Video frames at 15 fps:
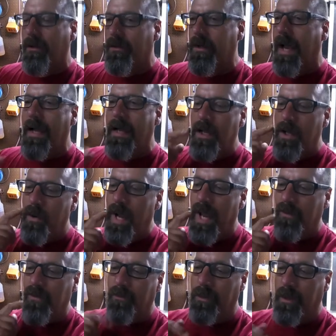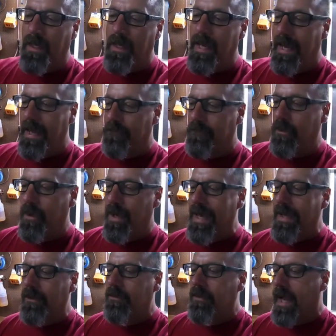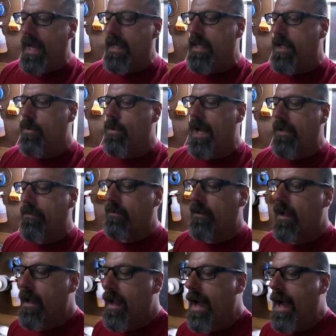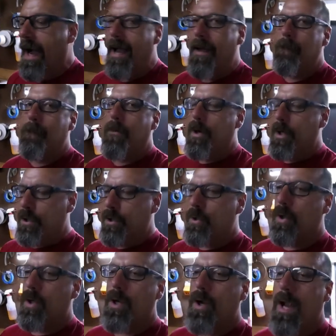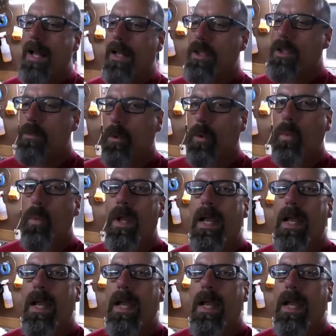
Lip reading: outside the U.S., but if you're inside the U.S., I'm pretty sure you're eligible to